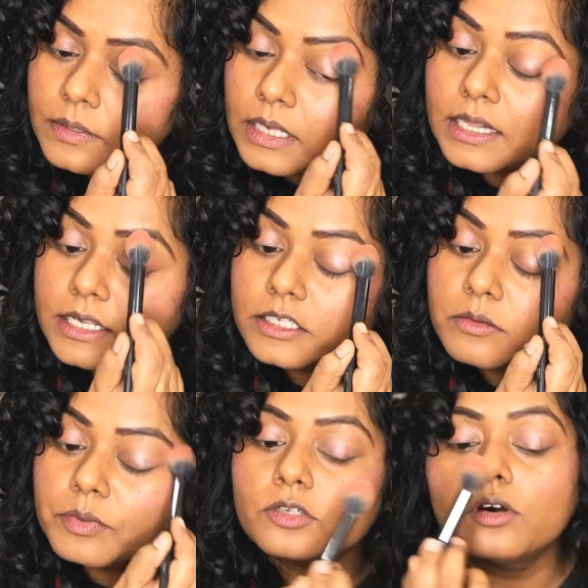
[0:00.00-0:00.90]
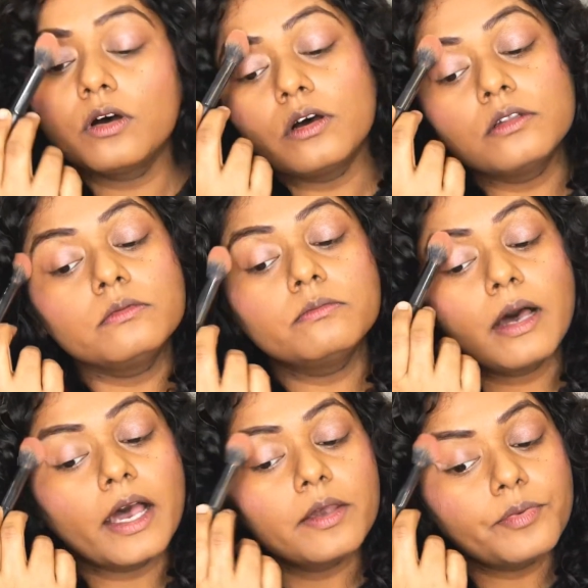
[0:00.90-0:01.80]
A little bit on
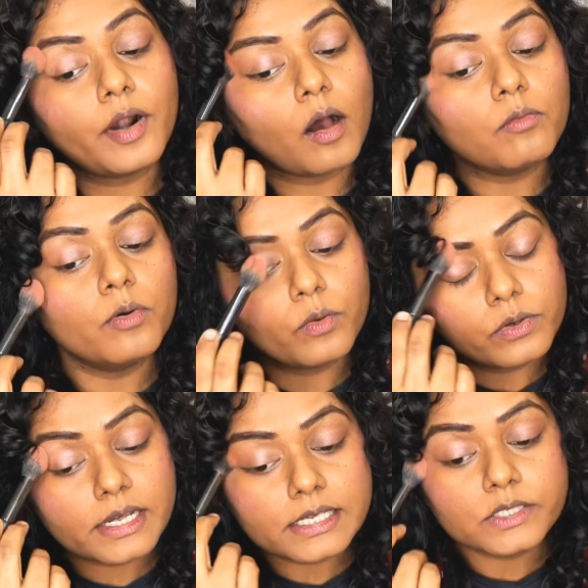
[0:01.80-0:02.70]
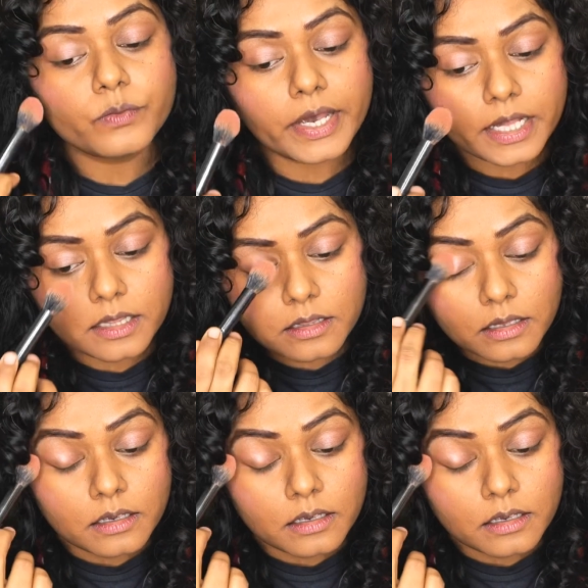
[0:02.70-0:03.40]
my brow bone as well,